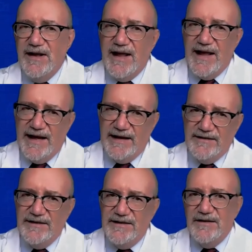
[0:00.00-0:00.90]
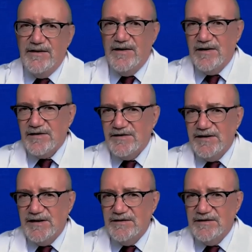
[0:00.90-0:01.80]

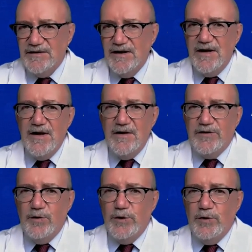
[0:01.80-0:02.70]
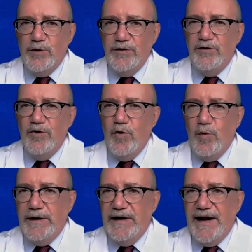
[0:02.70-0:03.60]
Antioxidant. So in order to know what an